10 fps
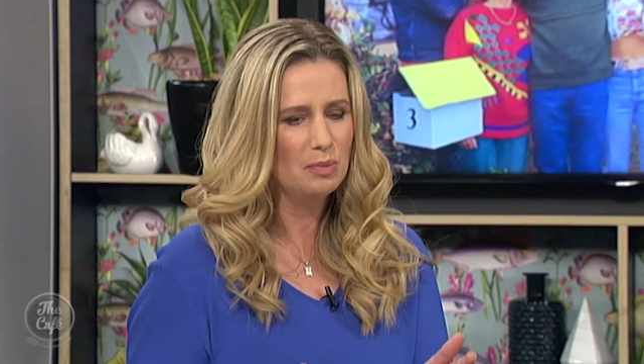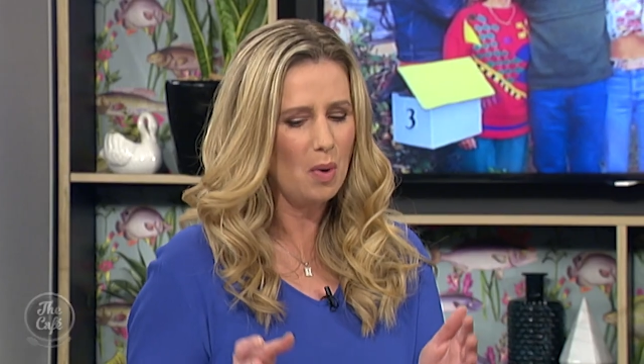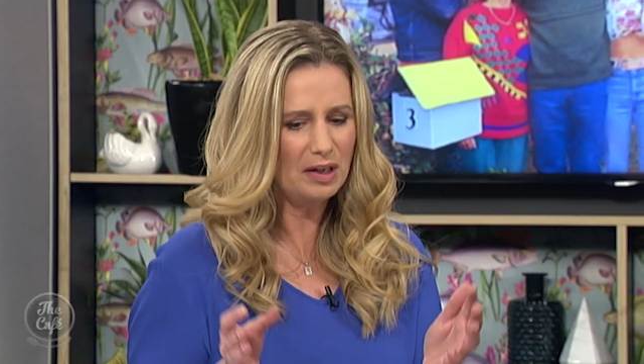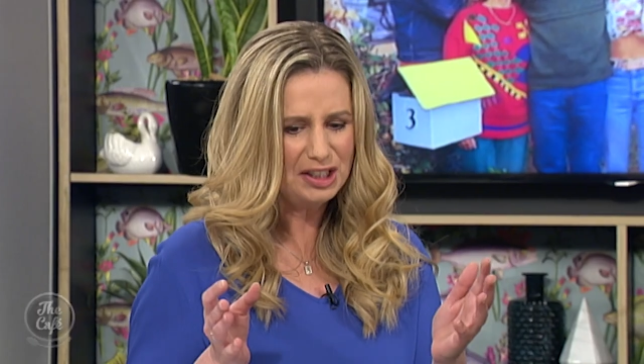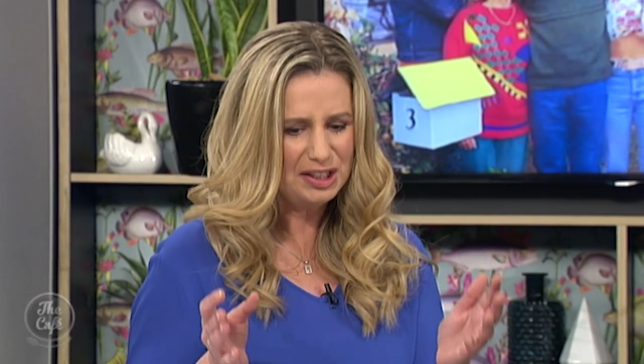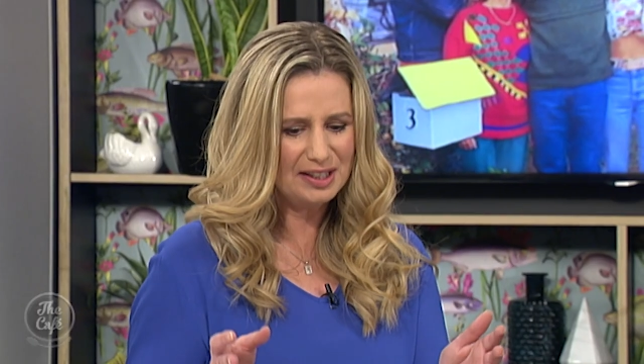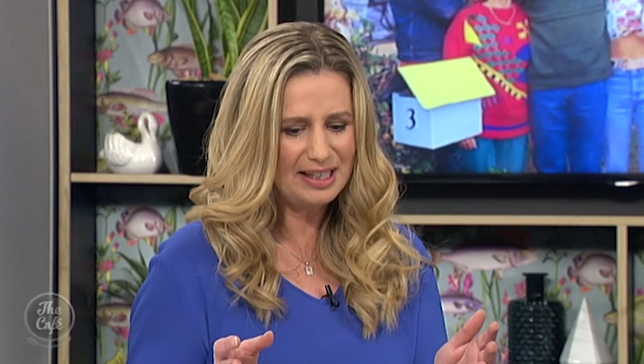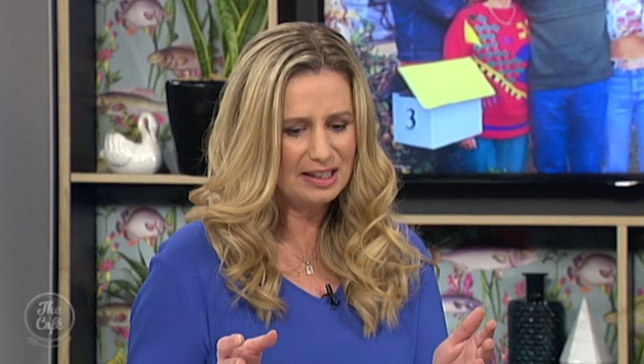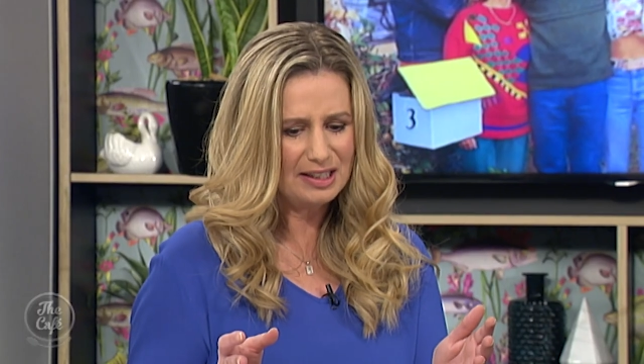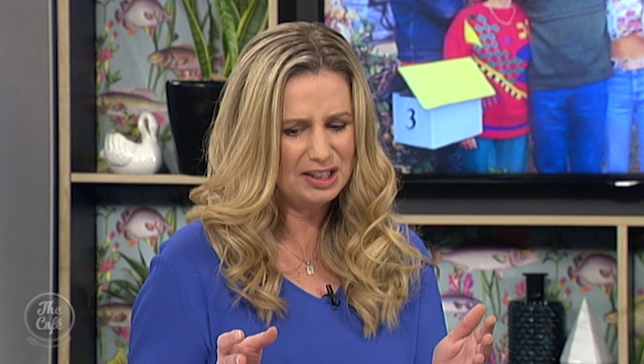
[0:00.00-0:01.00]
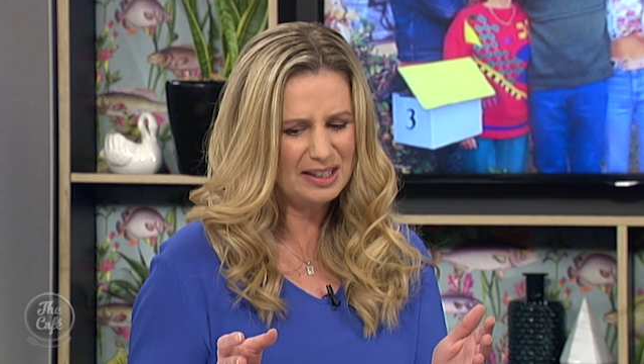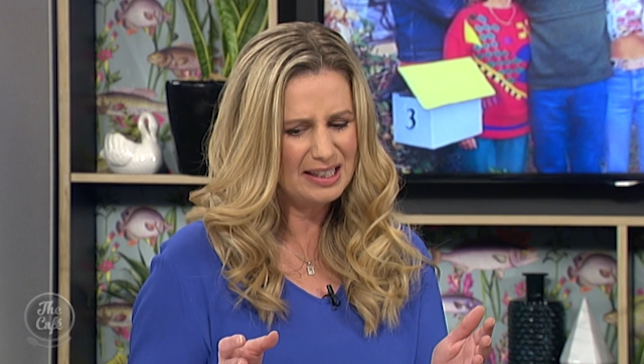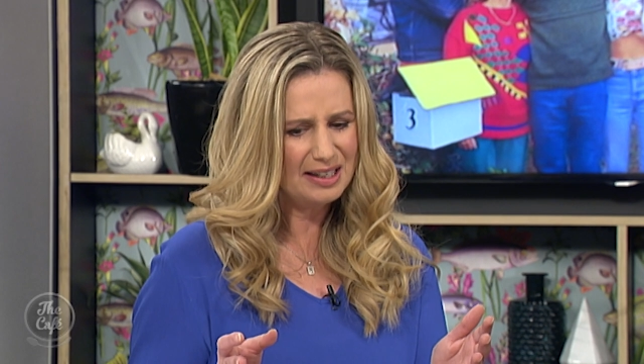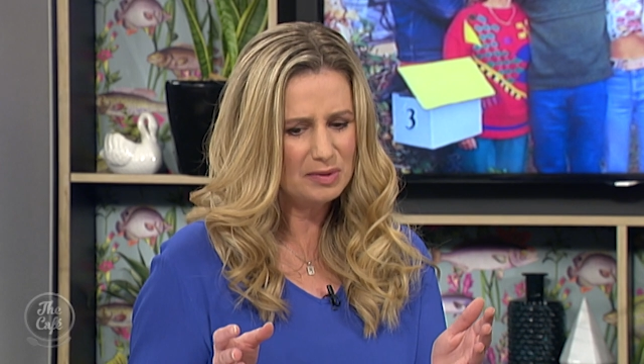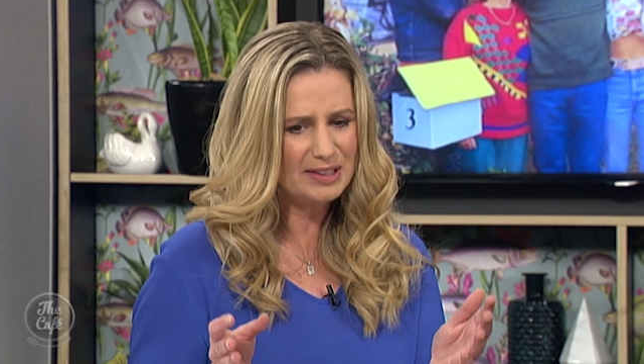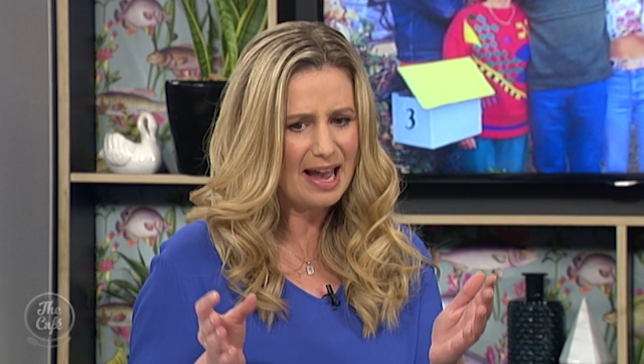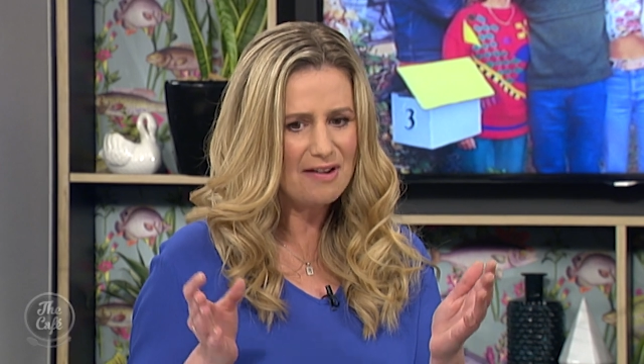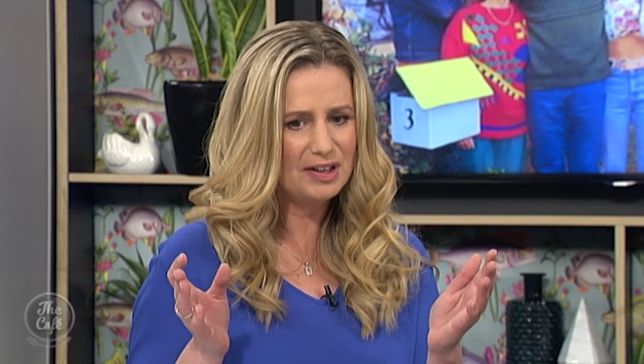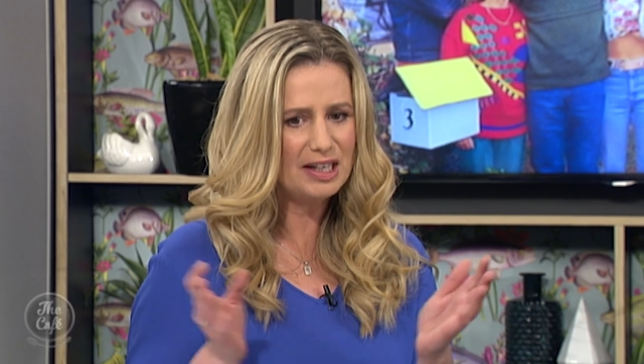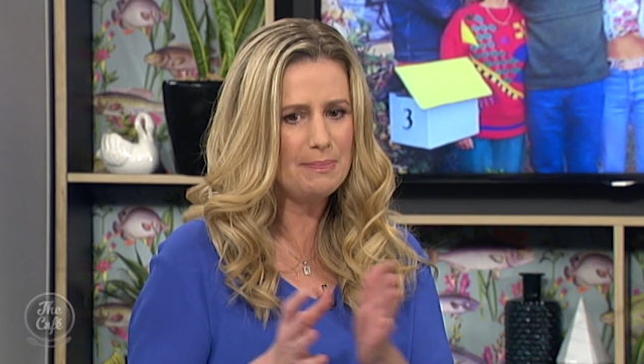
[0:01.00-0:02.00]
what did you think? Did you think it was
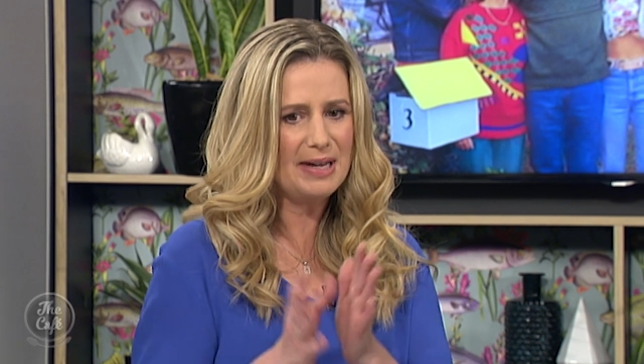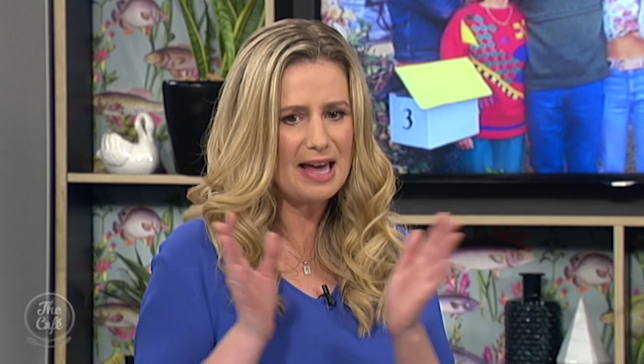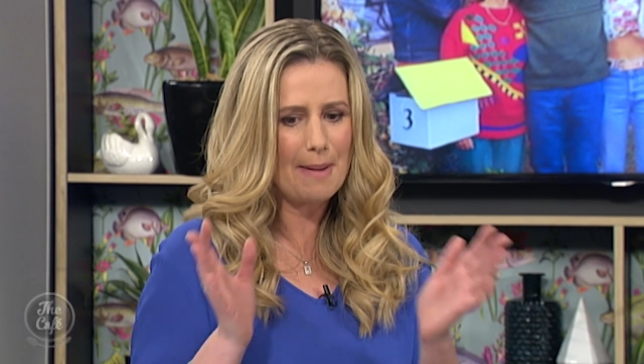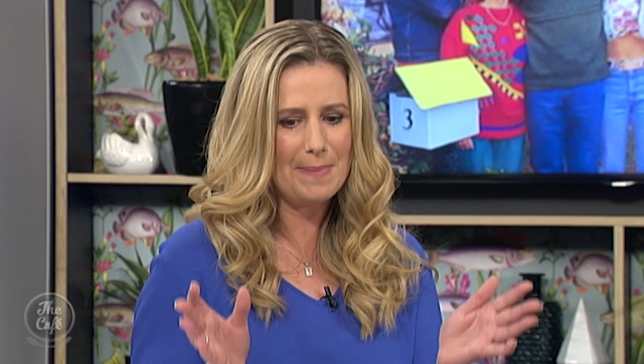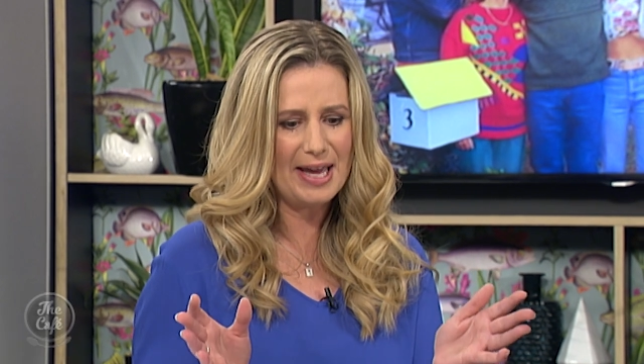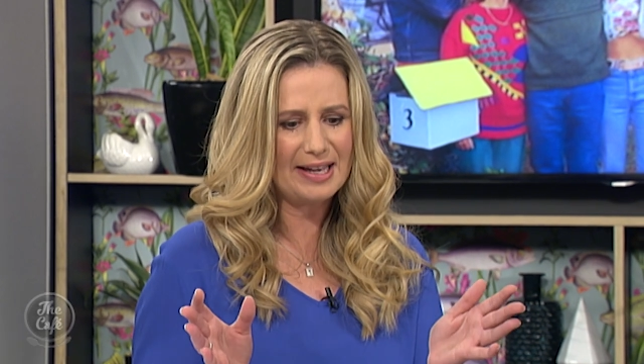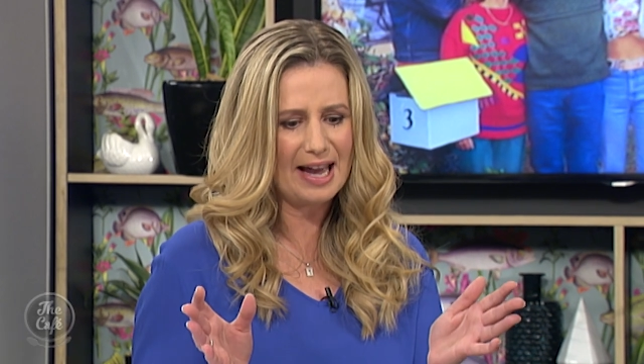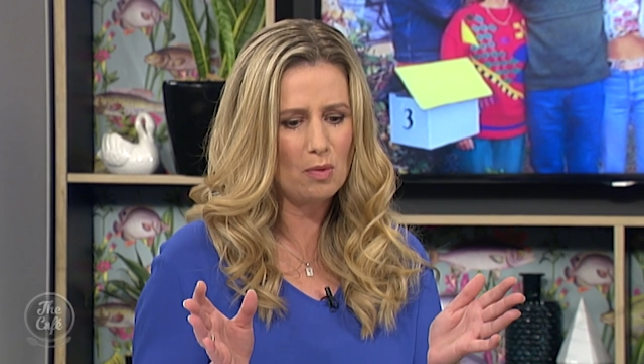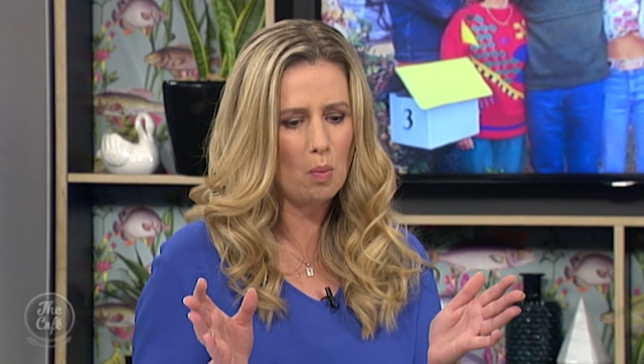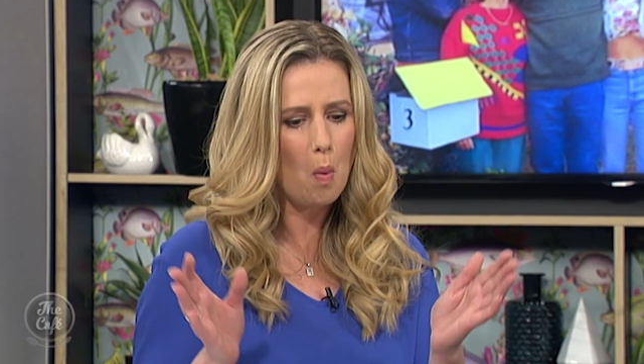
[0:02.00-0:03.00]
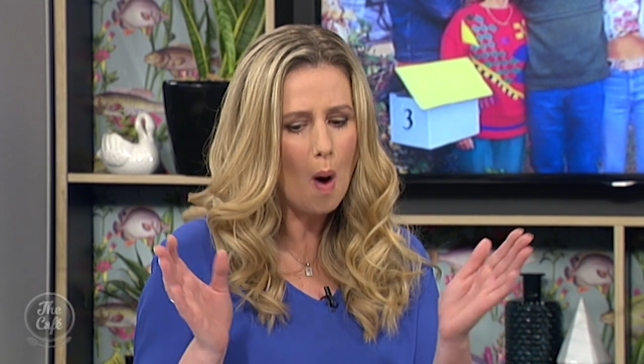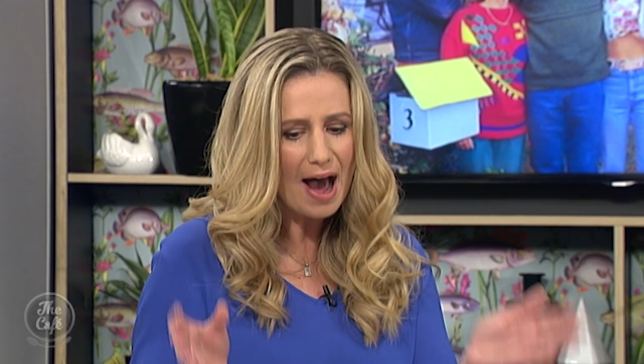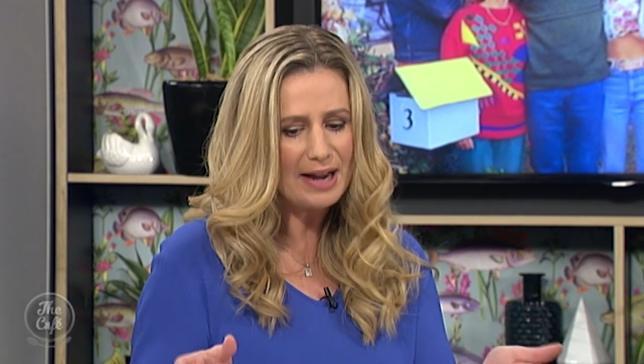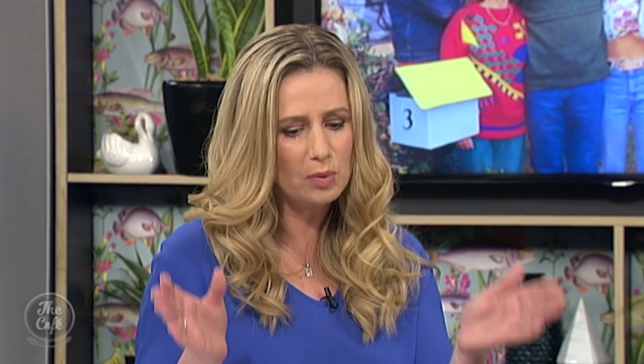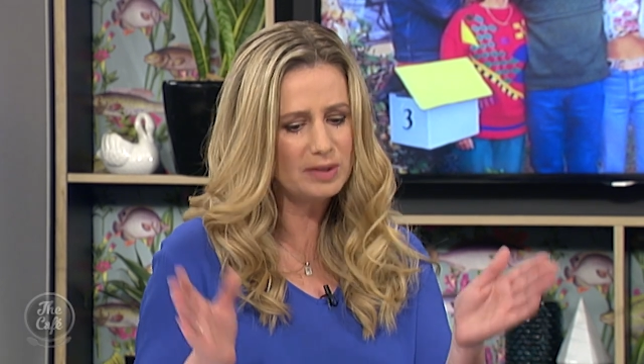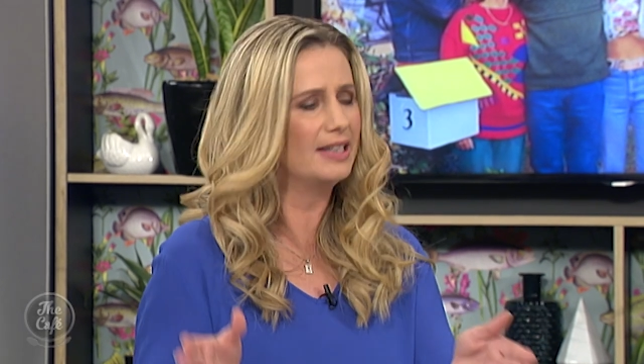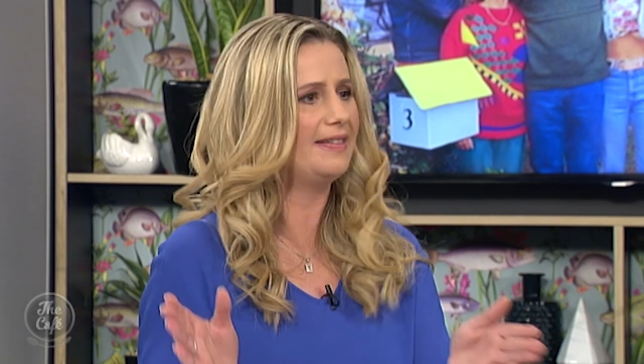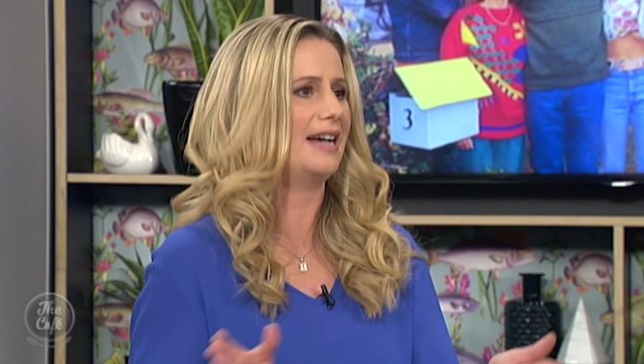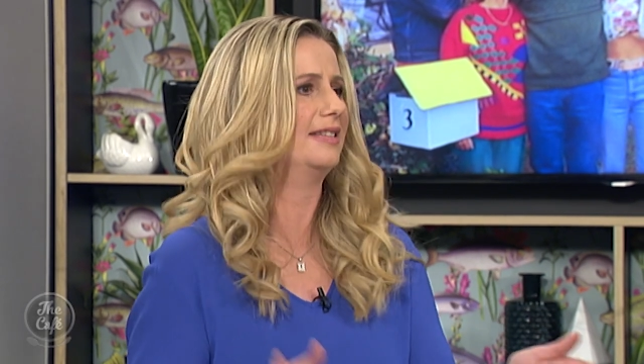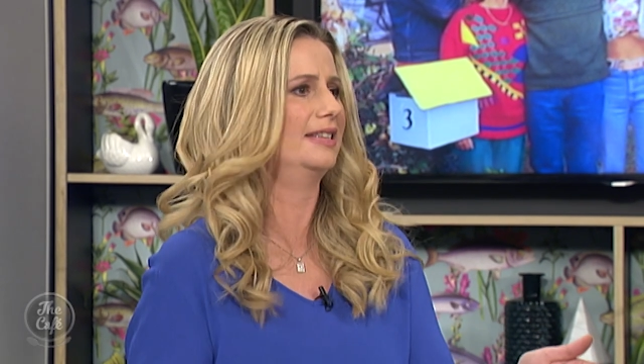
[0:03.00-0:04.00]
ever going to be that big, and why was it that